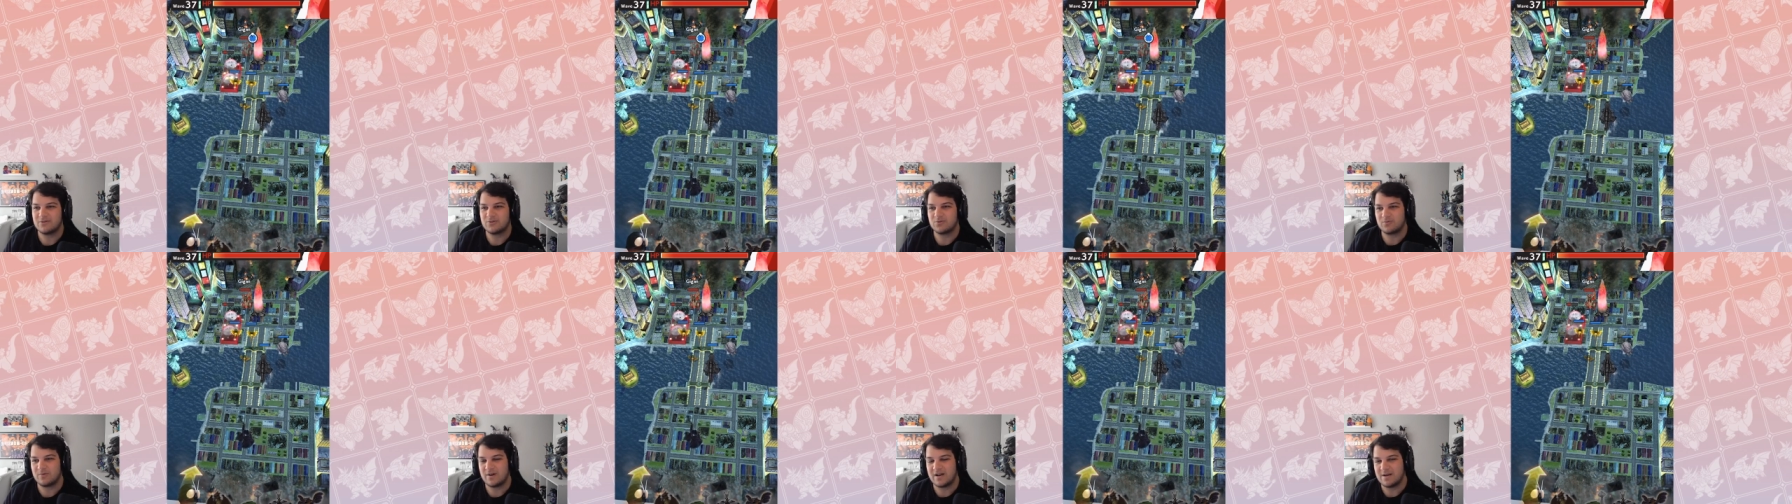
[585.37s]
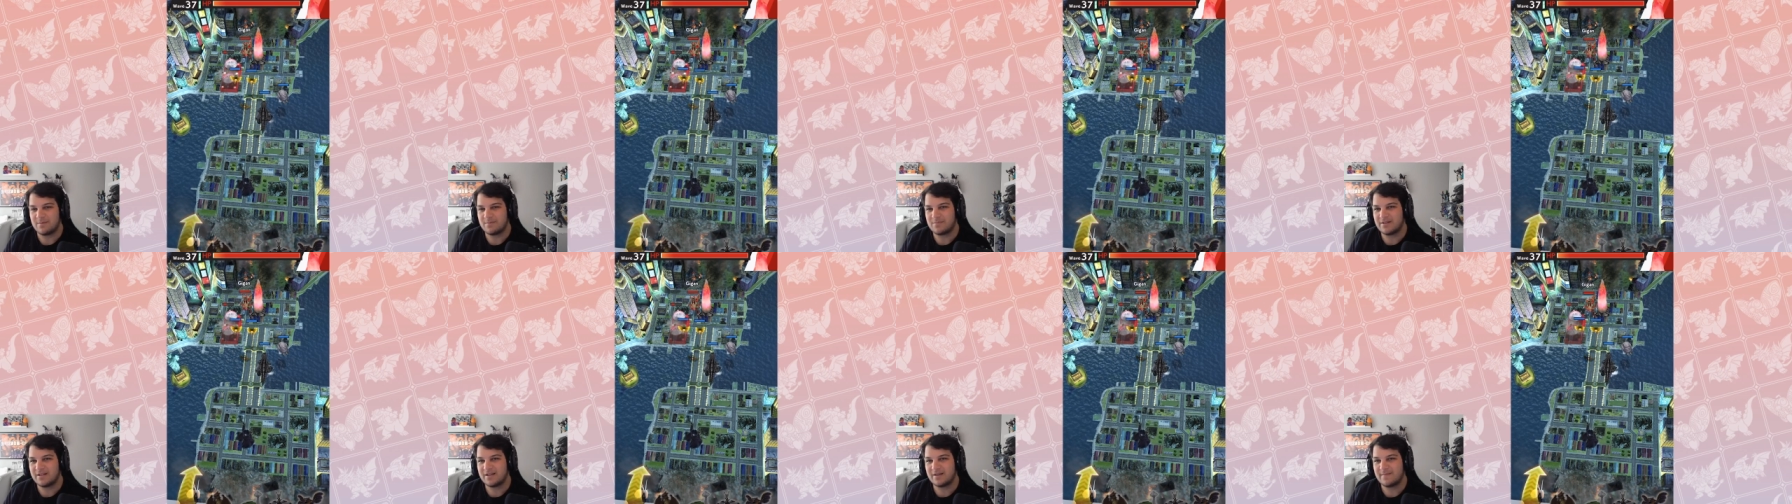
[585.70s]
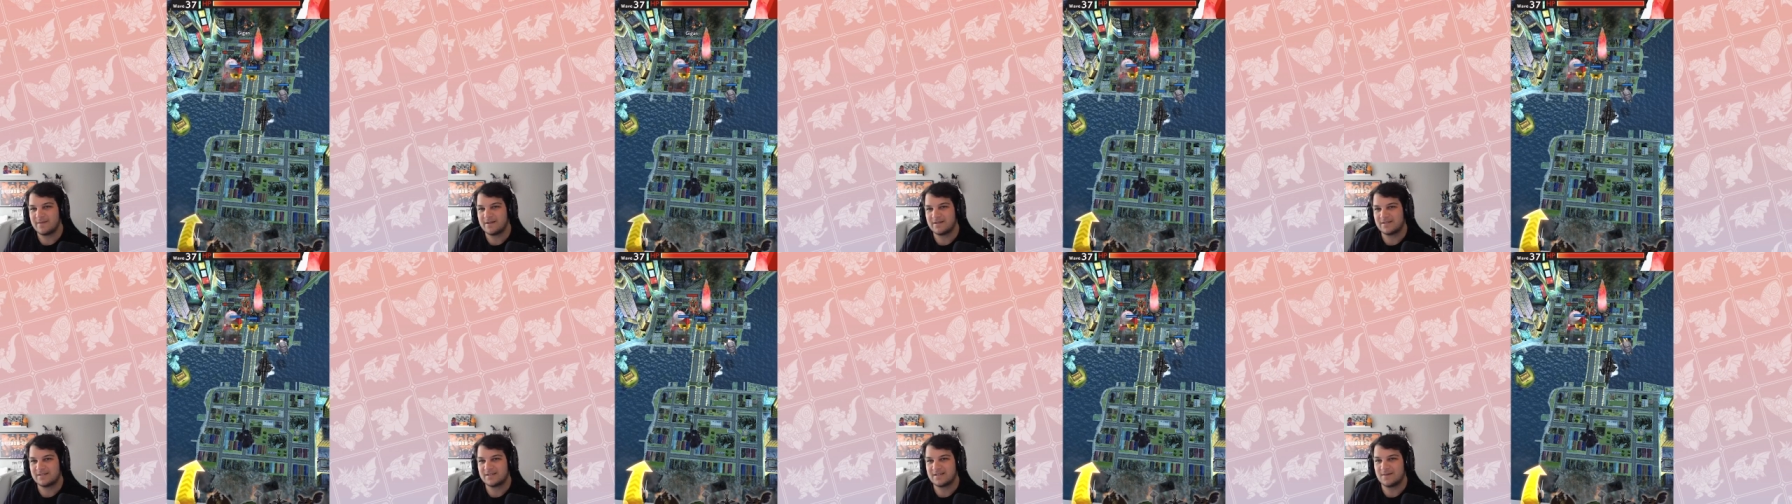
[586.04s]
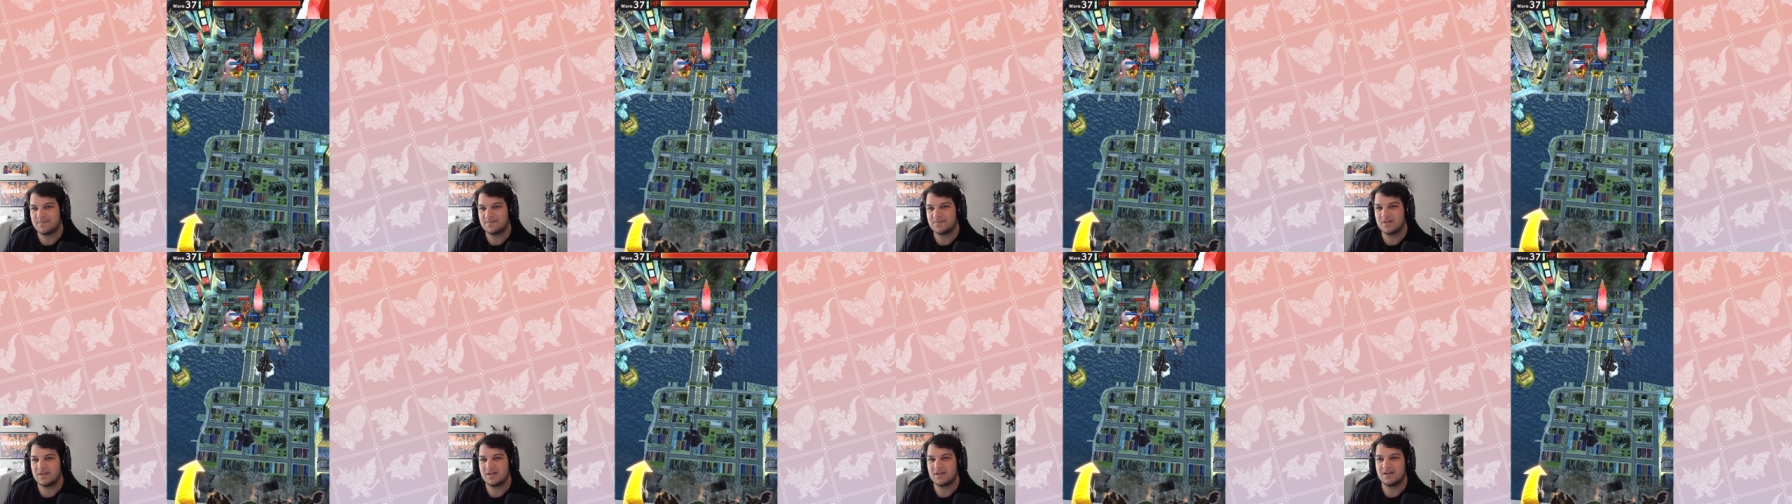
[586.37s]
I was rambling about
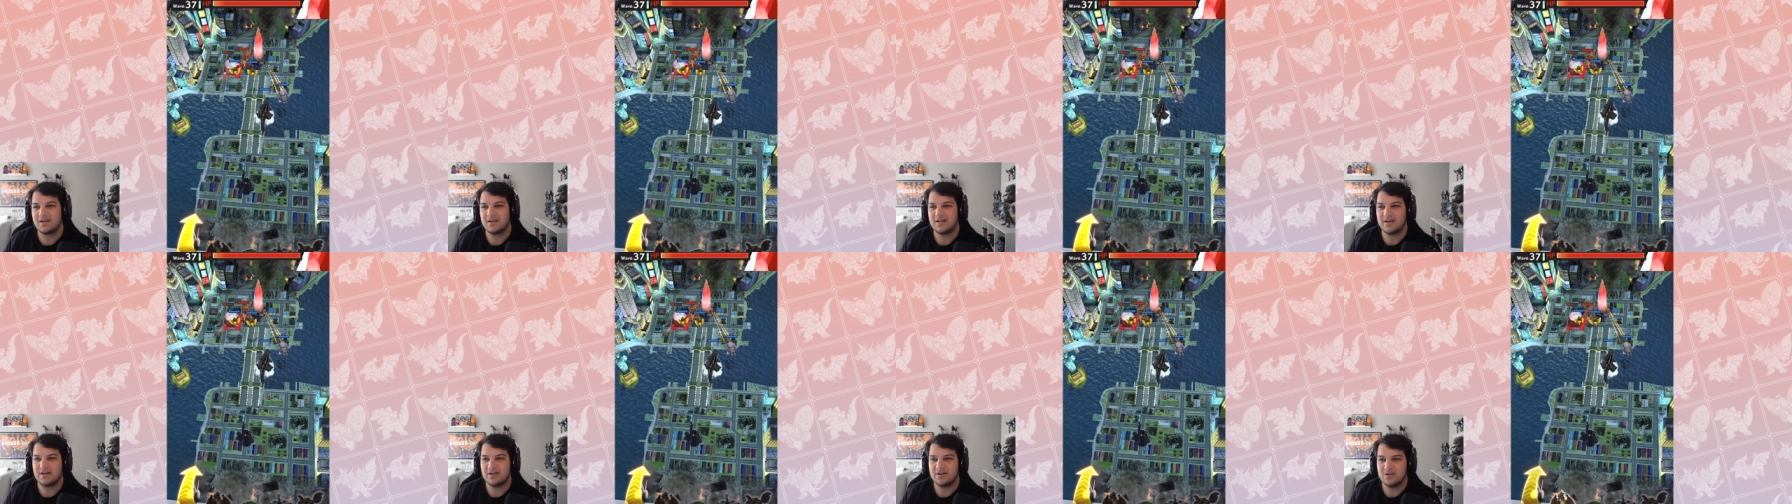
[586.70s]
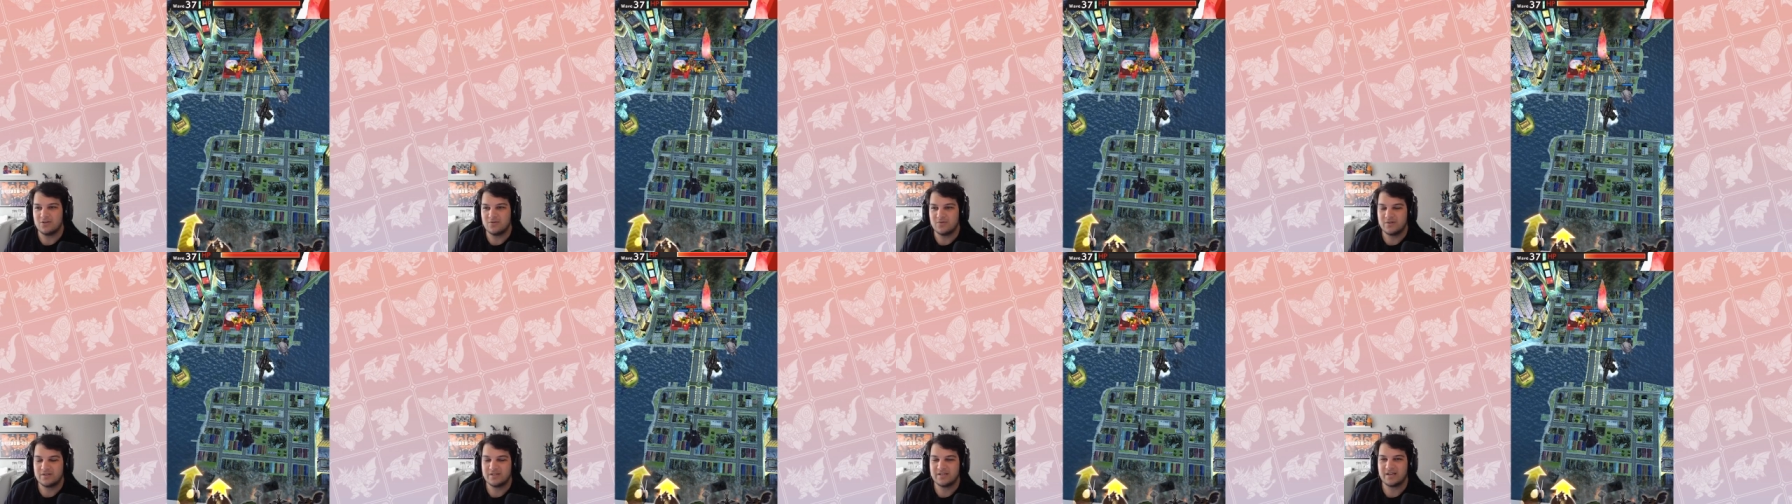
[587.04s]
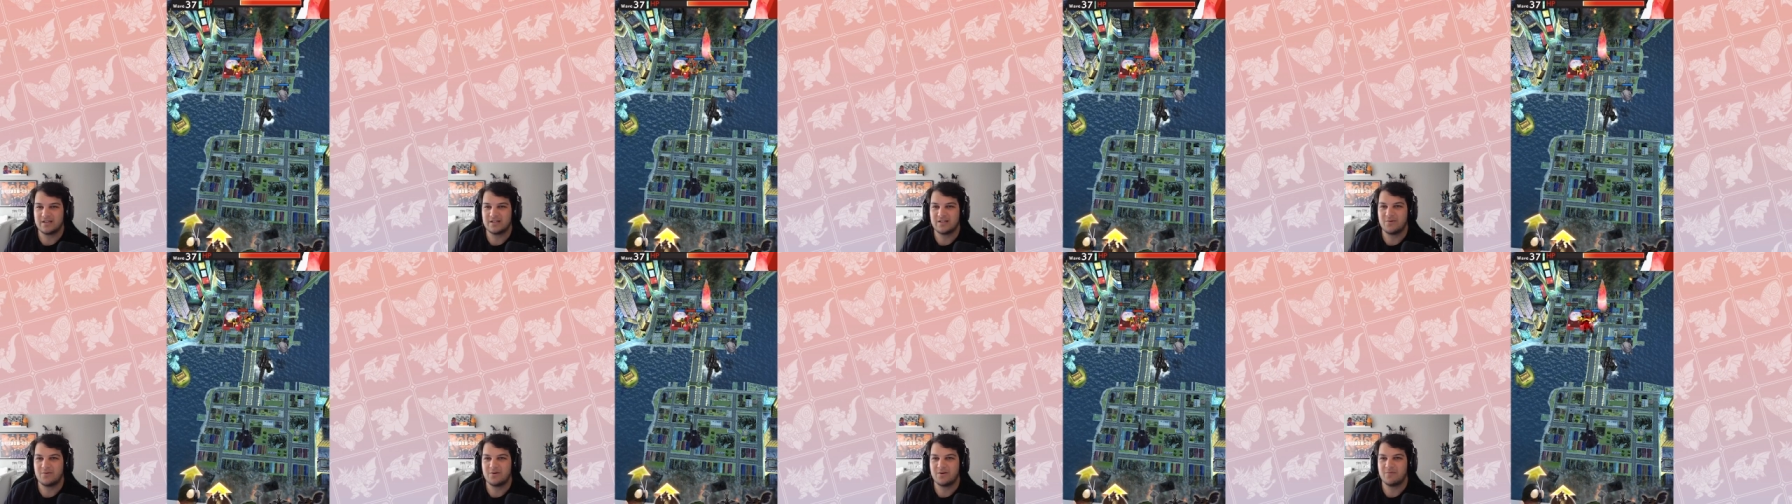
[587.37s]
something, and I knew exactly